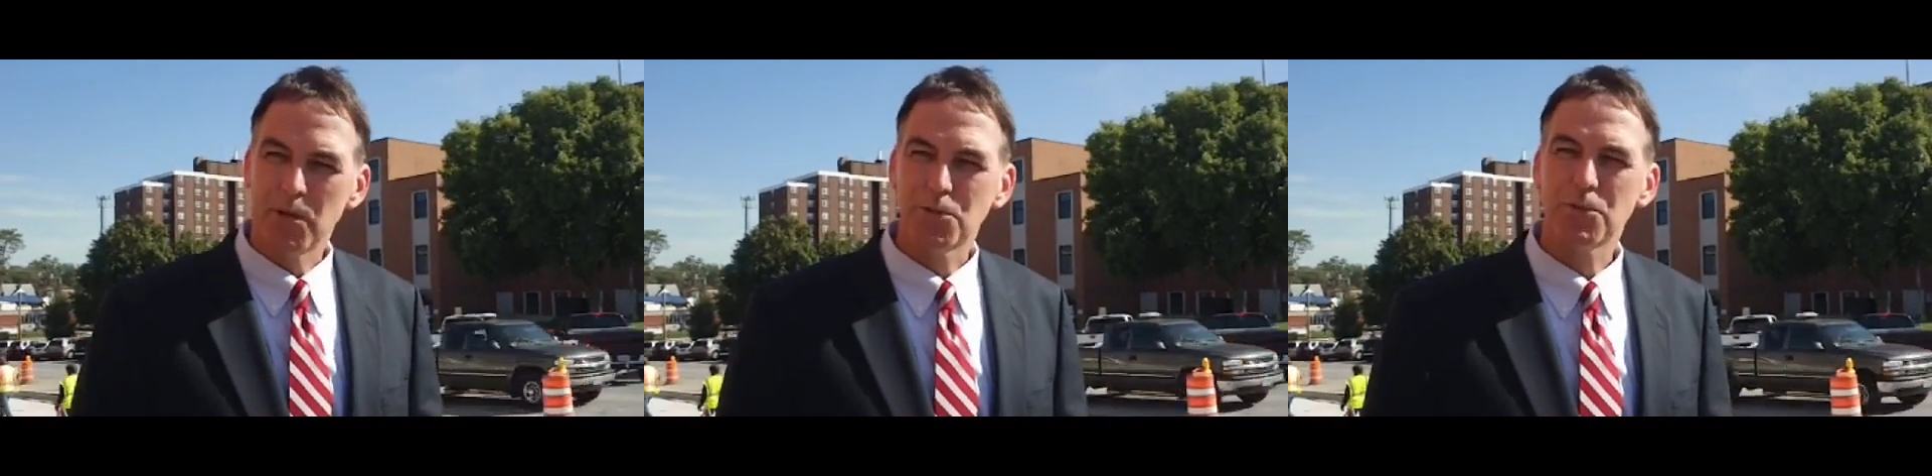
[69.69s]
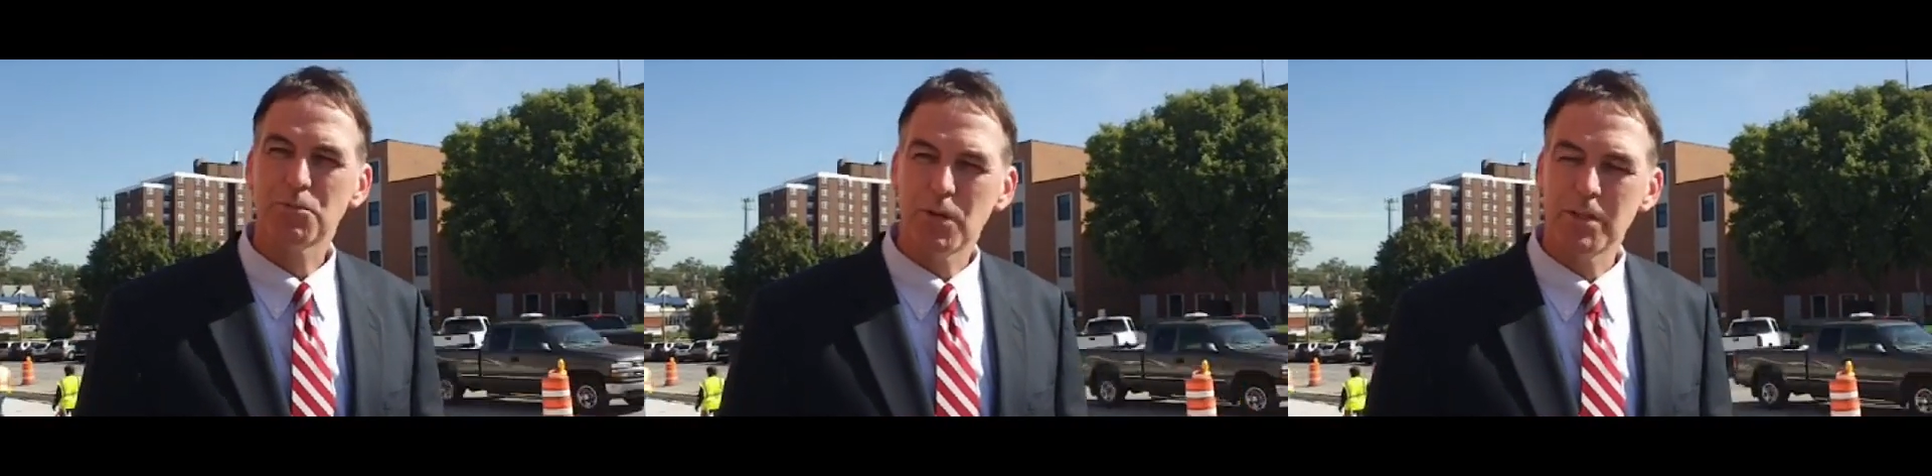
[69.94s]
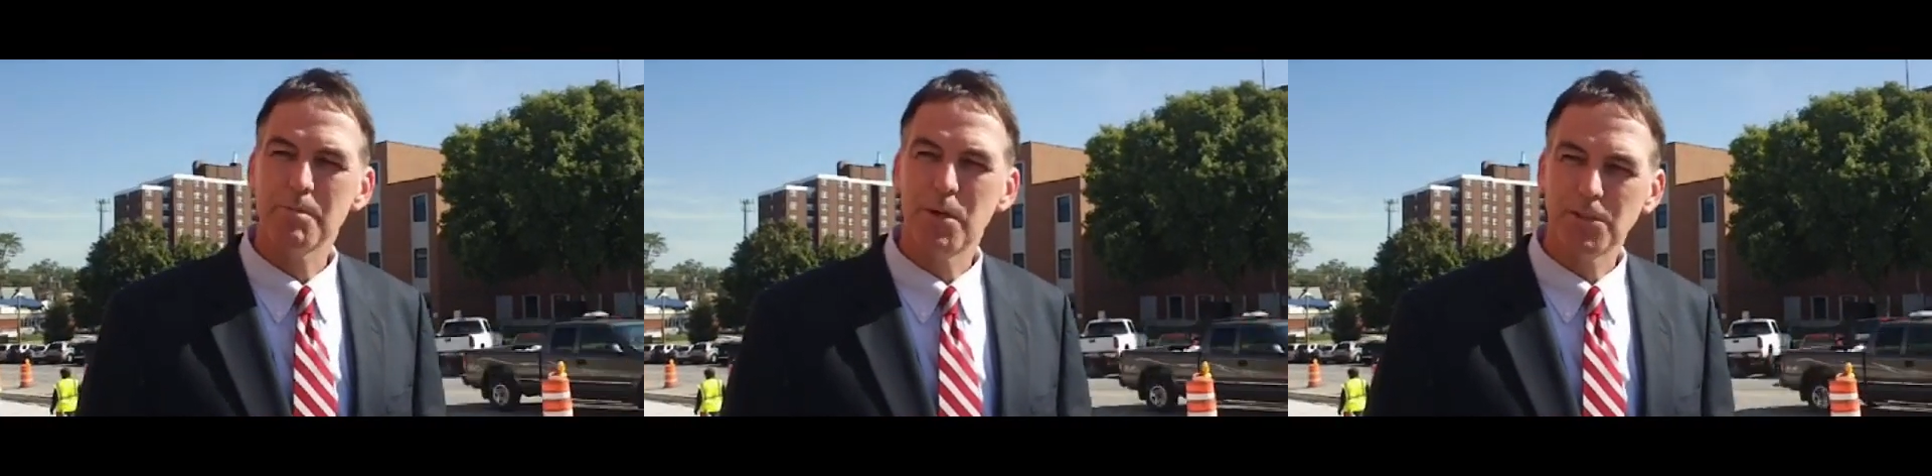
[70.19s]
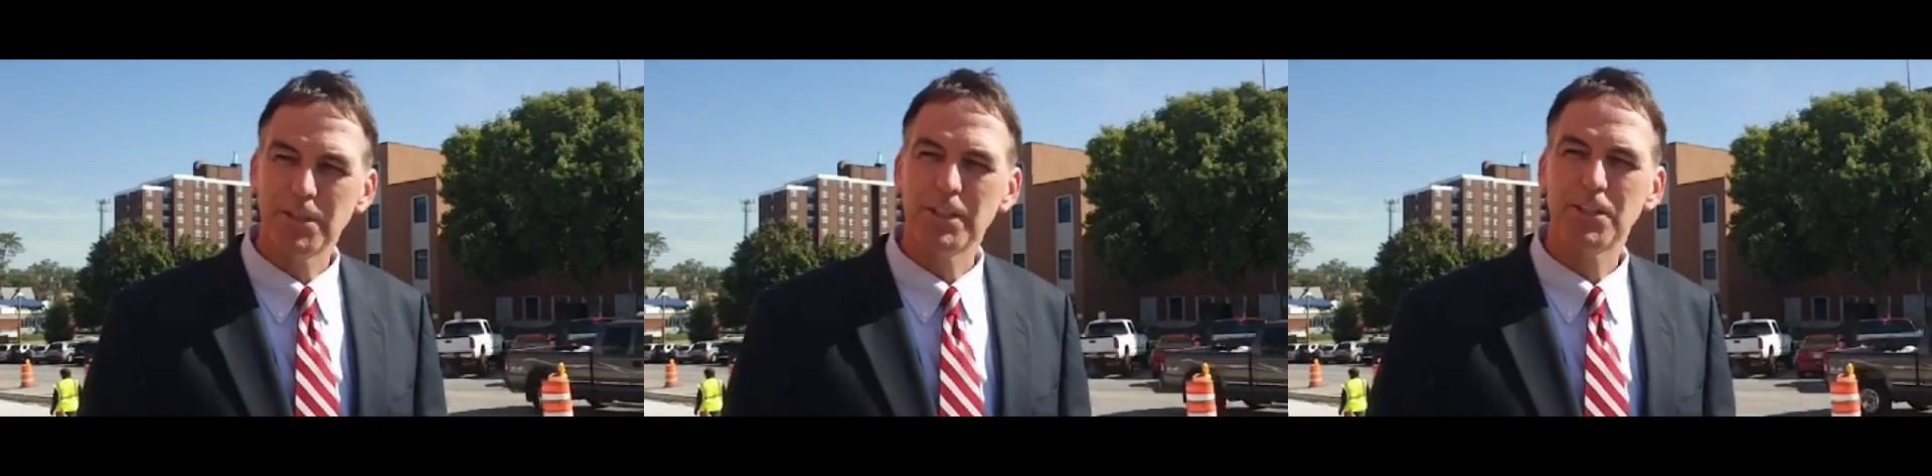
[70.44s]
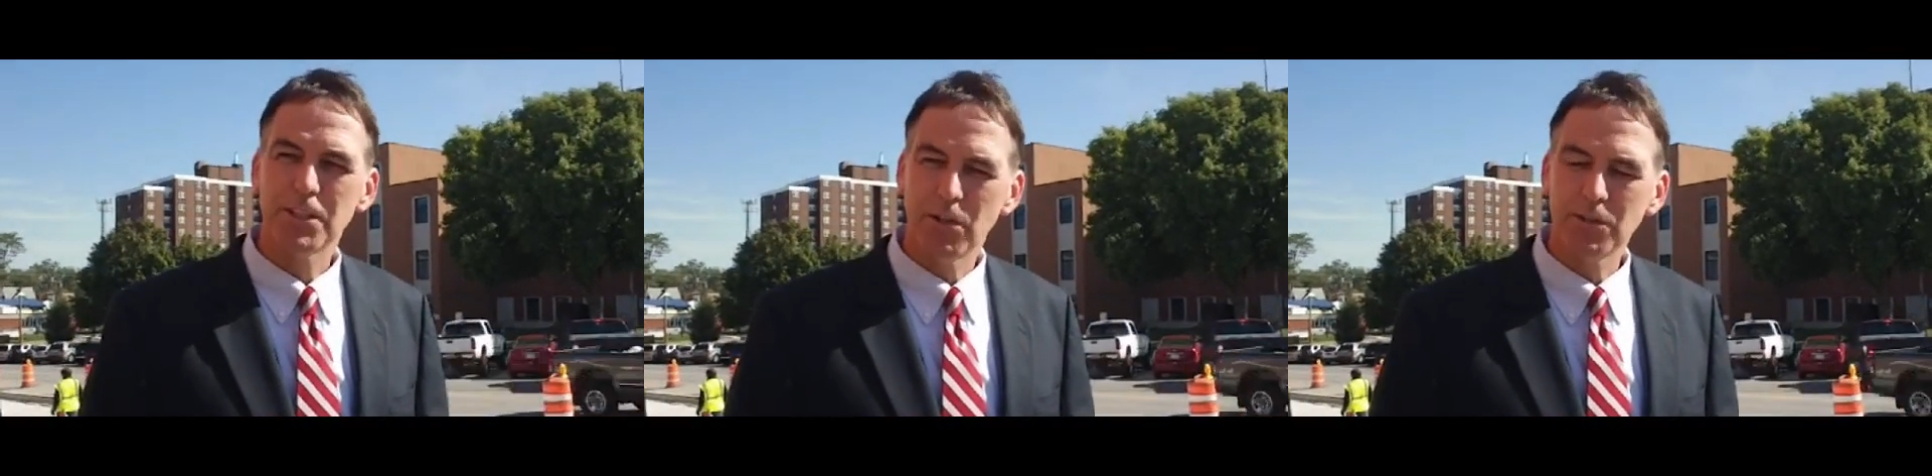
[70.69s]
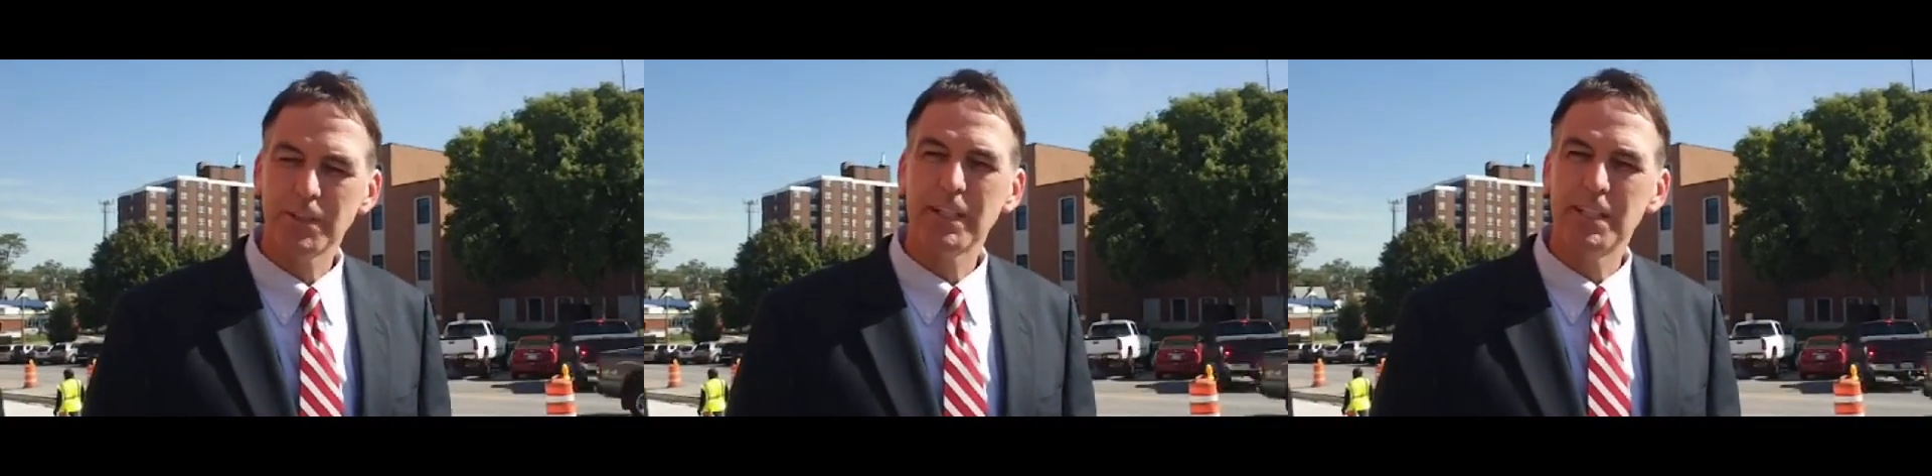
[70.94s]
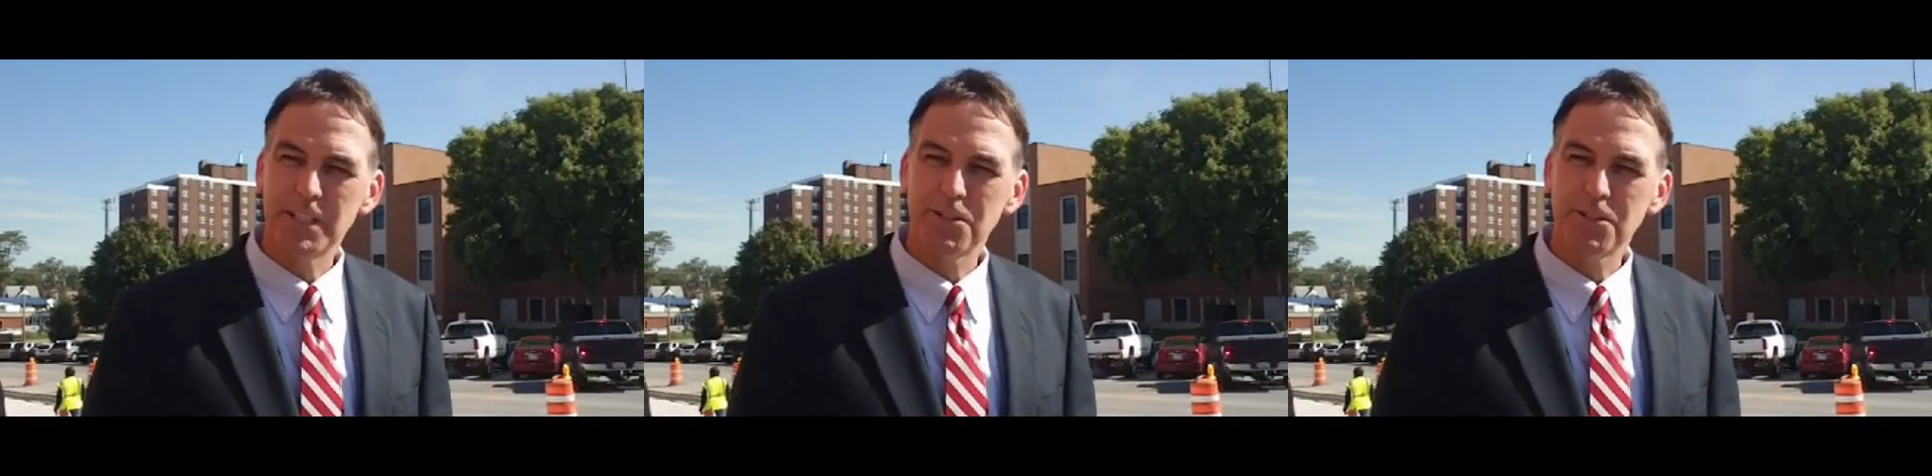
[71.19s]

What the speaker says: is one of the most insulting and